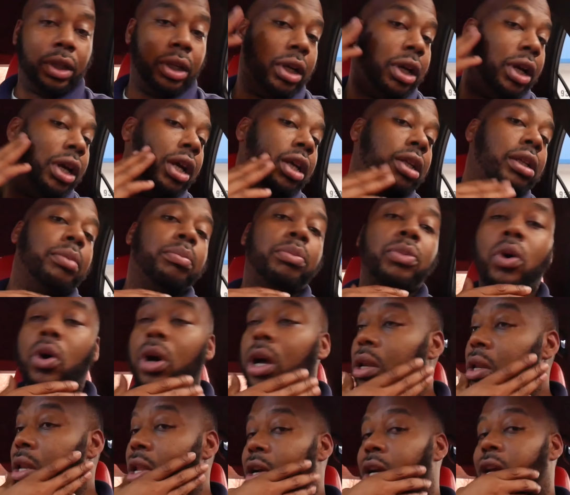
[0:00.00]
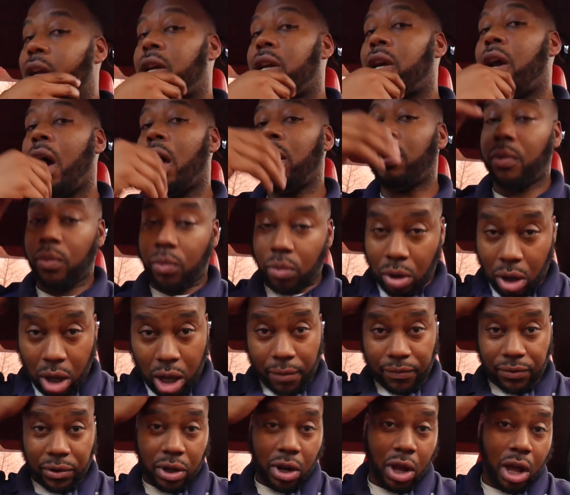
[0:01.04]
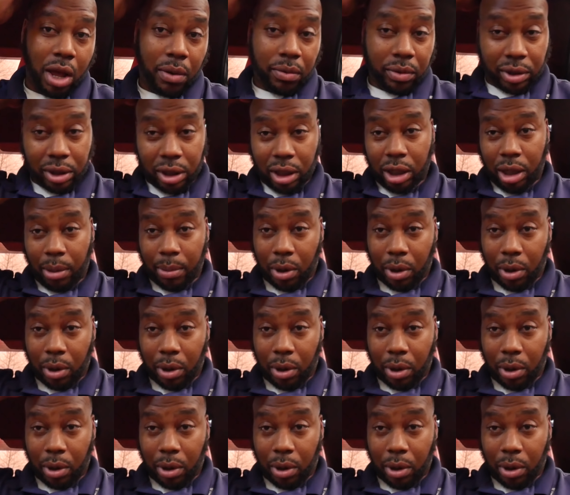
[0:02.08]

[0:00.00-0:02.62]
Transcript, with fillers: because the boy looking kind of rough, you know what I'm saying?